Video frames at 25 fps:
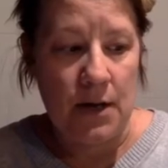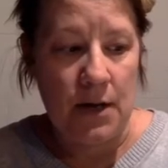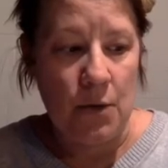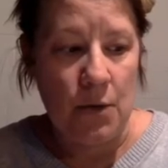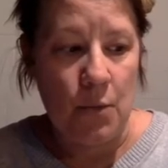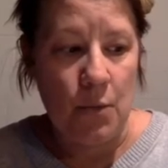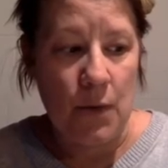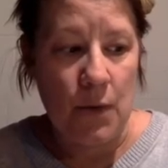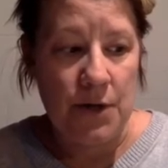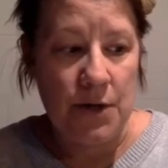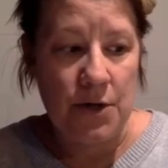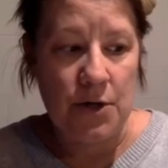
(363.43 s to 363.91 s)

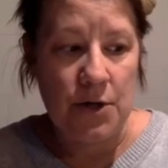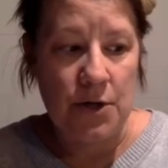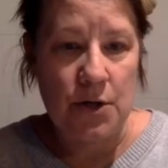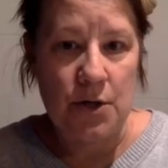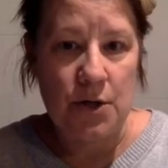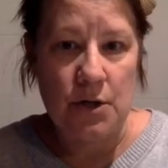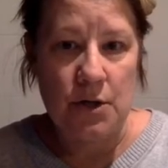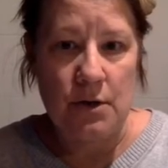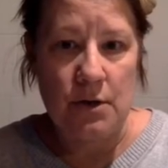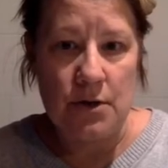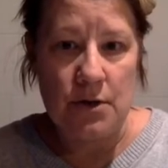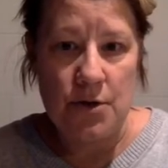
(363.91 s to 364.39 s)
When
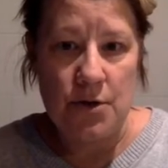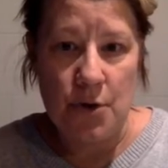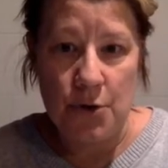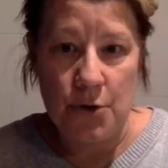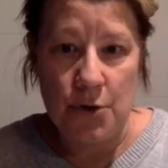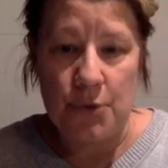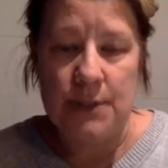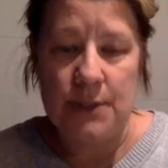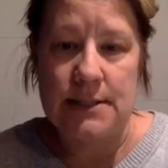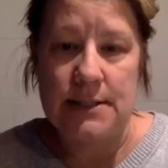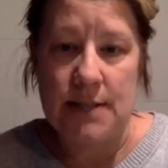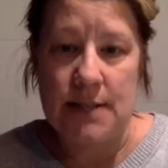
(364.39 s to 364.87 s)
your
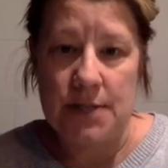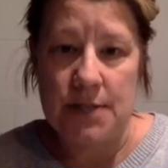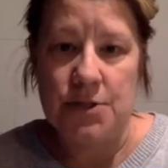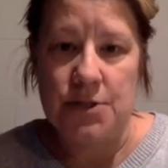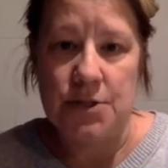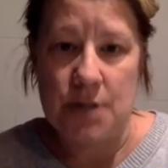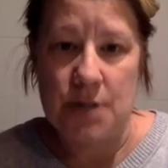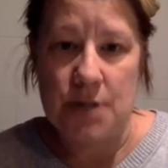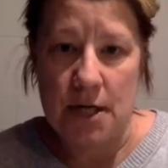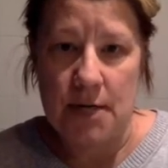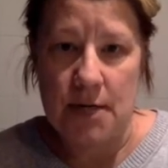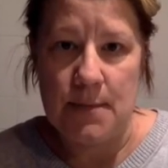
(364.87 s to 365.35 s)
notary signs your
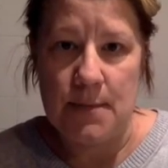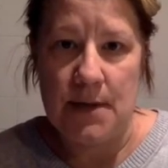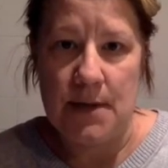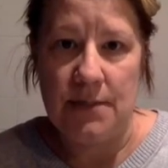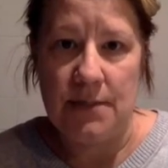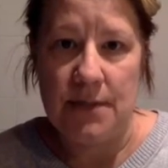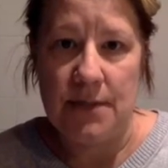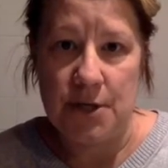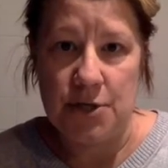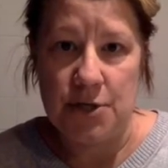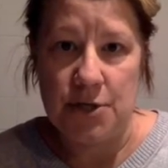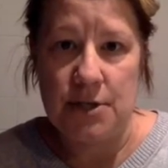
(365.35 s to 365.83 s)
document,
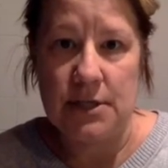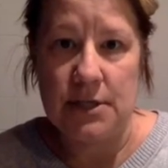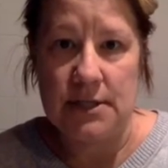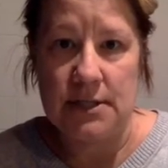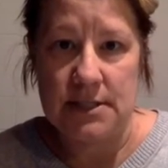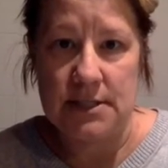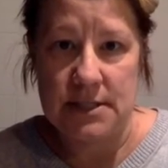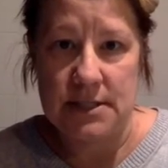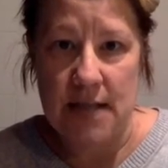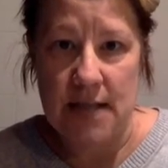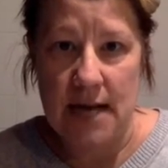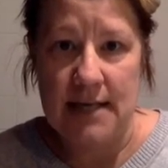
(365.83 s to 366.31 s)
they should
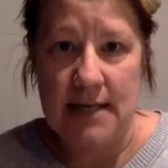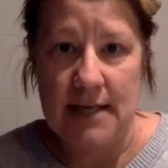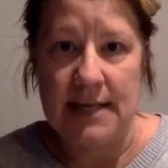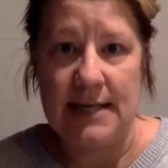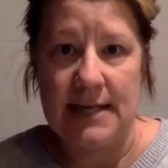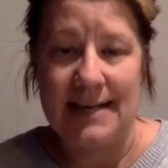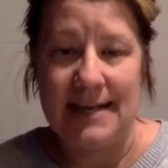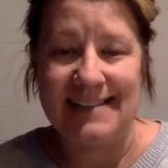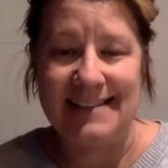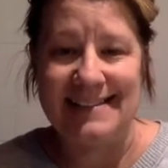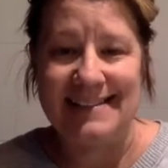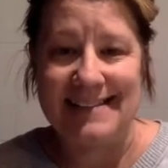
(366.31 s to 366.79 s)
sign it
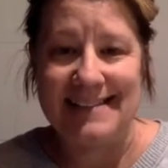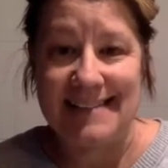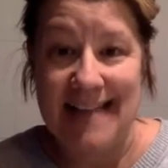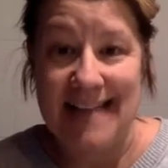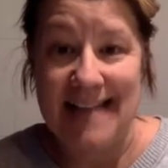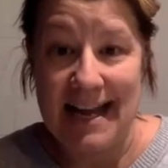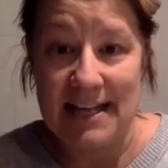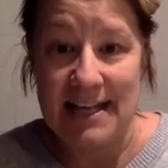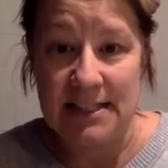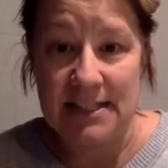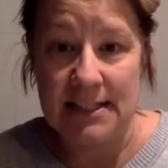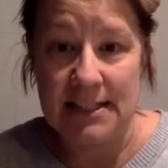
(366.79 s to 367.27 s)

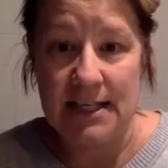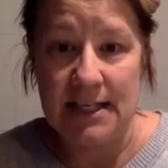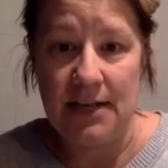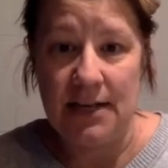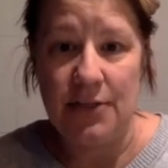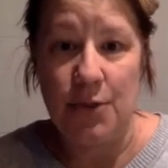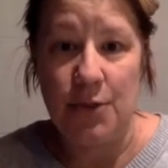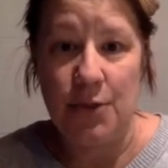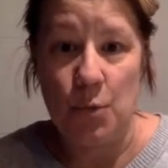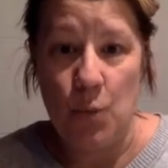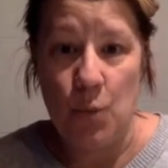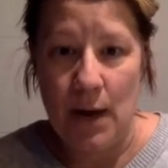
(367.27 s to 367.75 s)
exactly
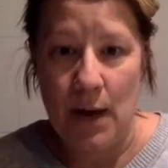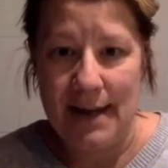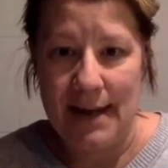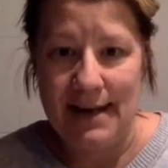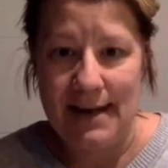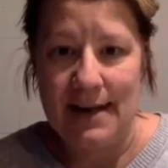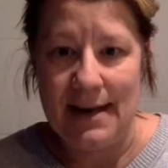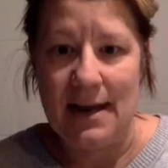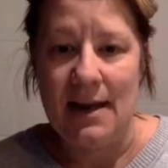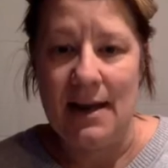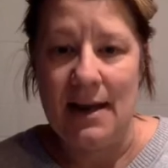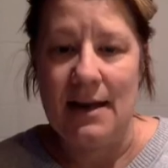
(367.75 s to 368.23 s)
the
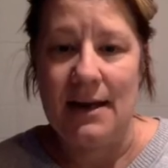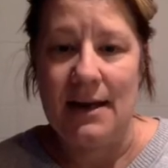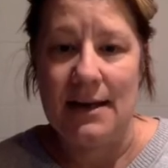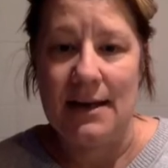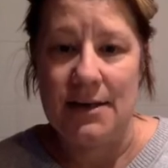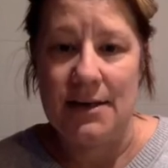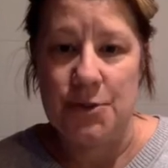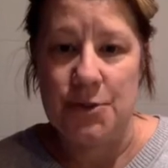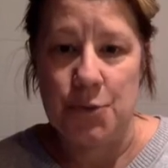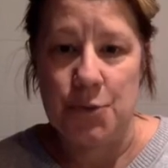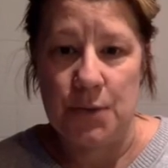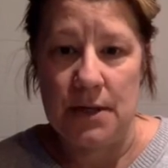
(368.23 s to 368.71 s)
way it
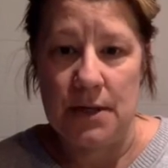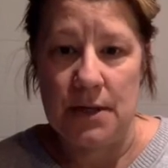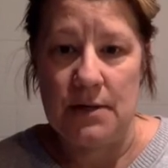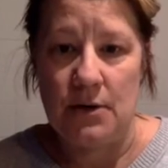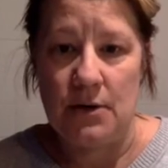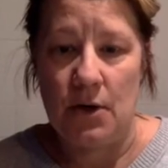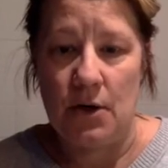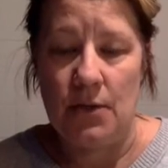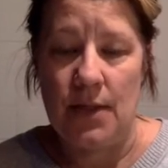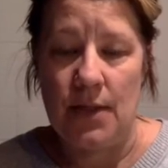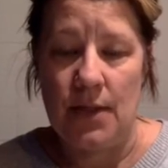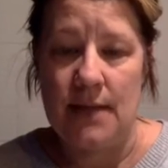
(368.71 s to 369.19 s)
is written
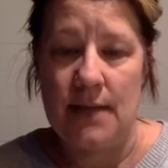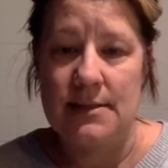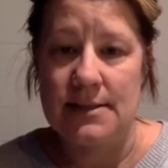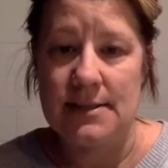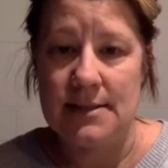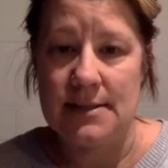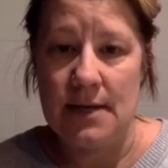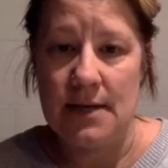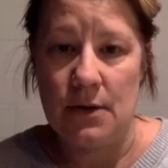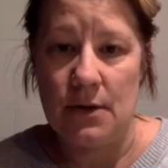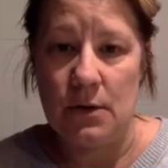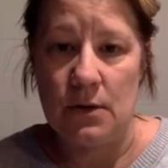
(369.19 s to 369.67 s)
on that
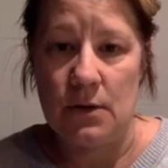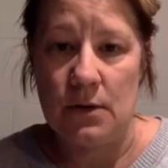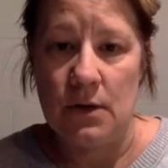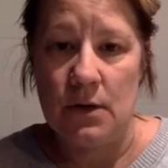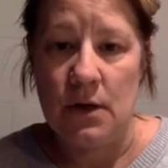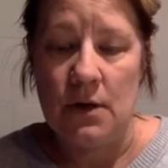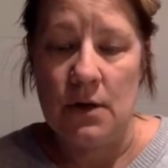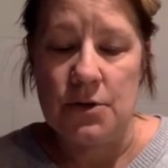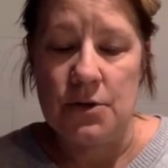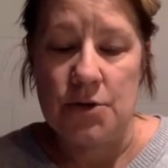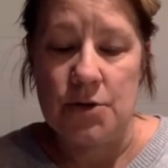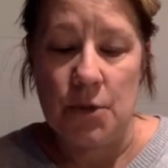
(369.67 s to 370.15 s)
seal.
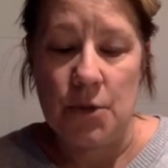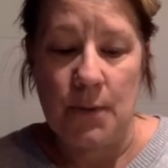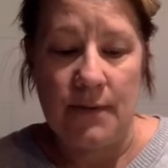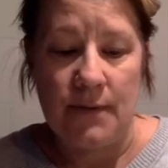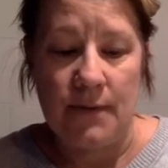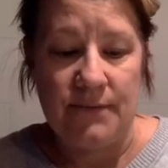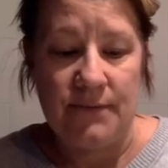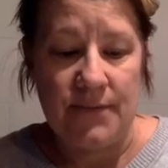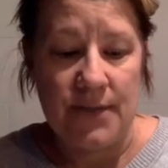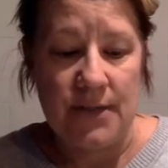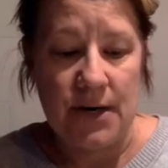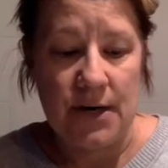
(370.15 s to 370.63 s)
So if
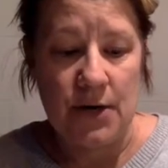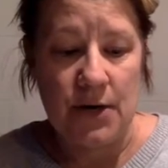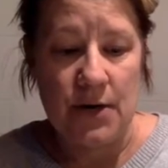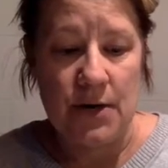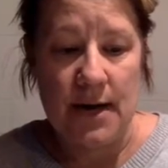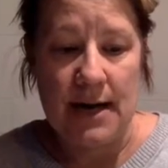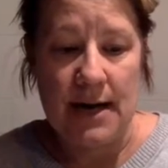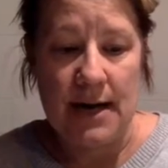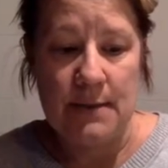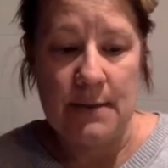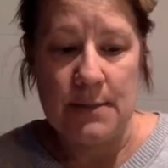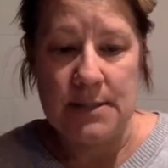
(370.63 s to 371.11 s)
their
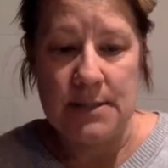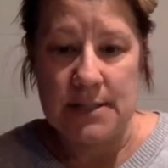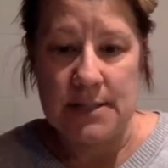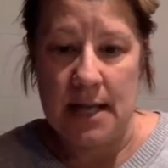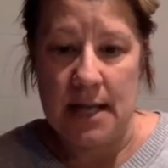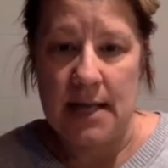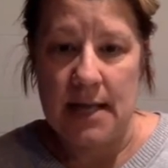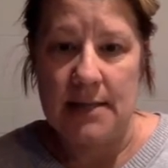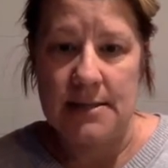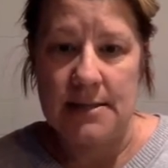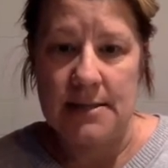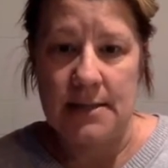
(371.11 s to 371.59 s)
name
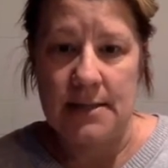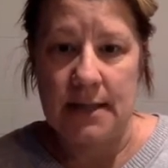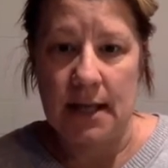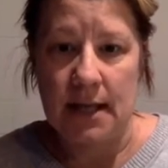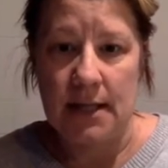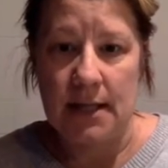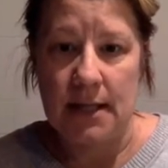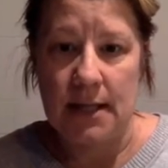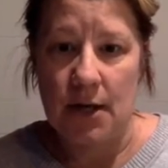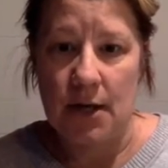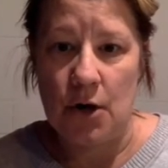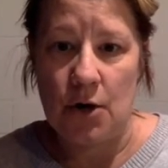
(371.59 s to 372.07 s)
says
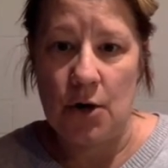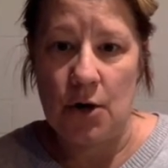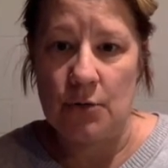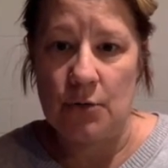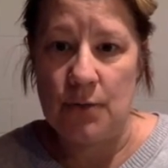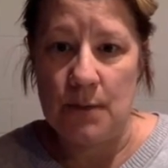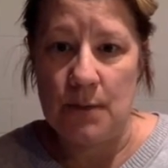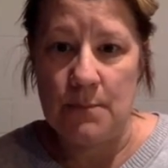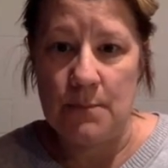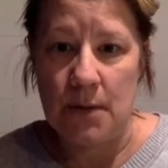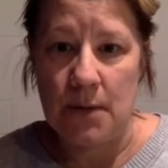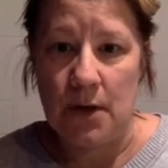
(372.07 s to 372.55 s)
Kelly R.
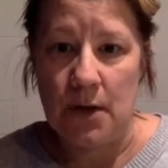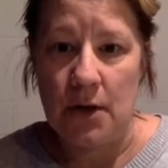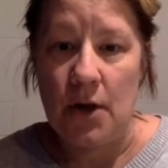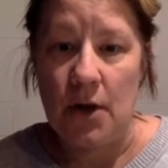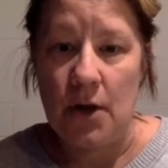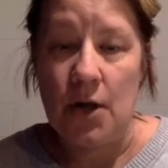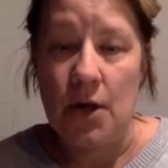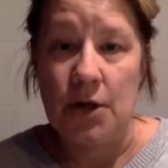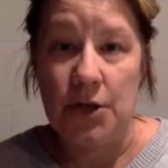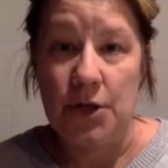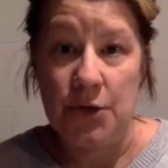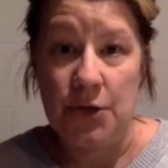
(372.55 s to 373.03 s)
Rumbaugh,
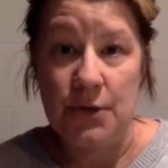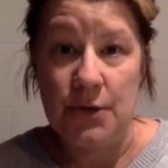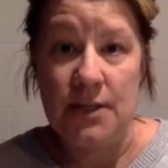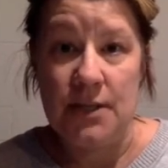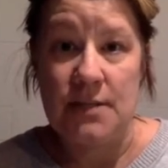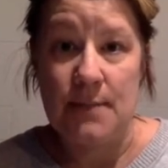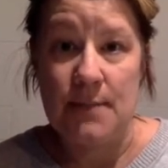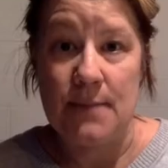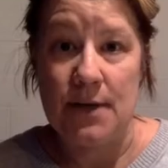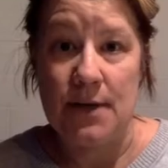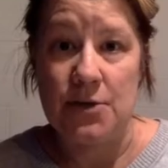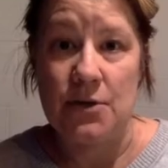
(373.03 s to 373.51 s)
you need
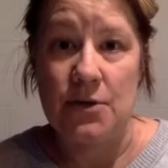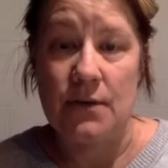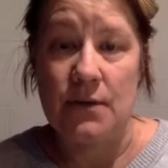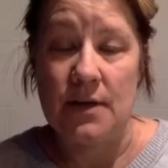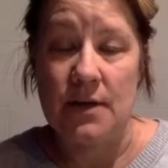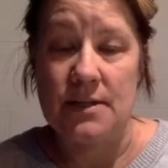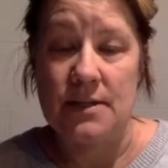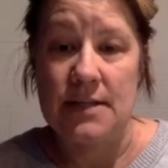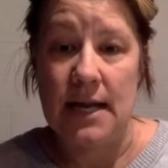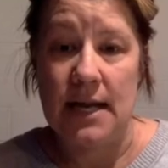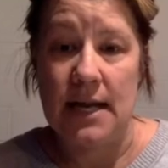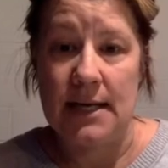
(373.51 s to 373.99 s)
to make sure they
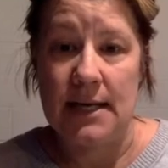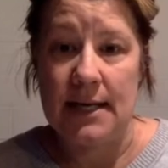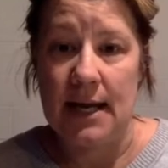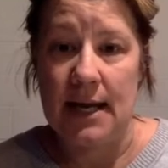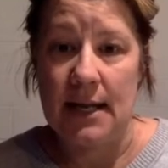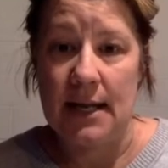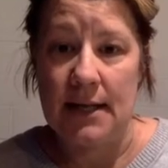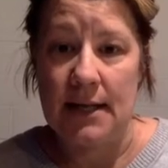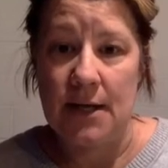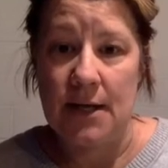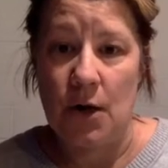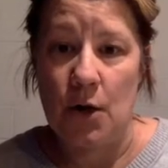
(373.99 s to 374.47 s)
sign
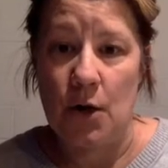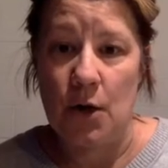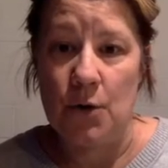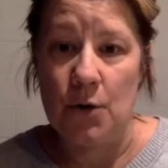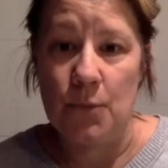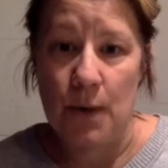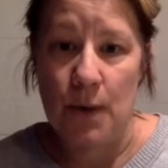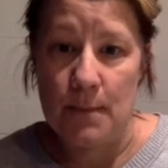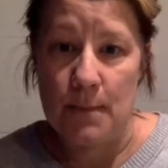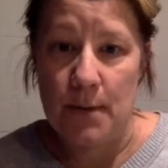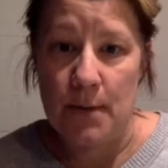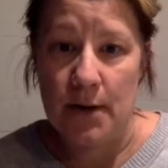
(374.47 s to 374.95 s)
Kelly R.
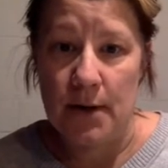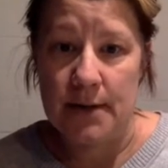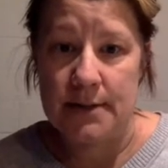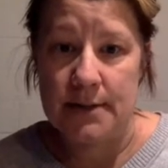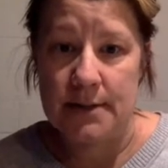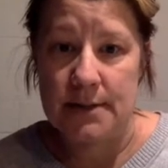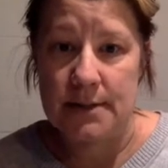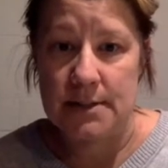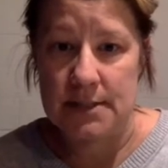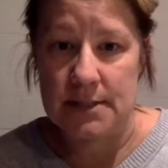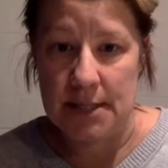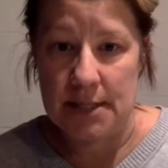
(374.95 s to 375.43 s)
Rumbaugh and
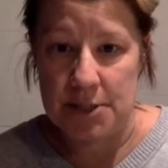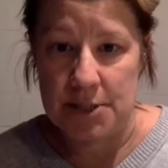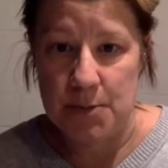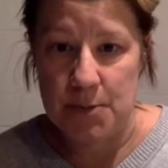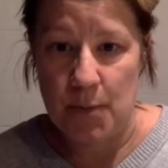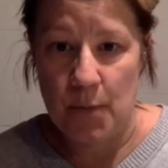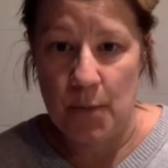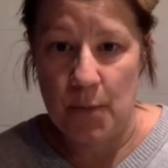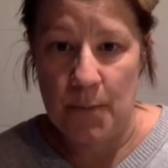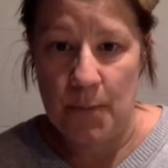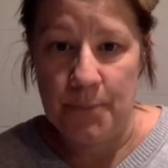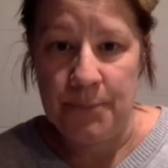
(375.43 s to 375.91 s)
it's
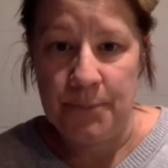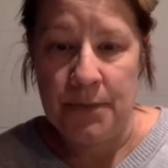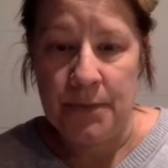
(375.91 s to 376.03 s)
legible.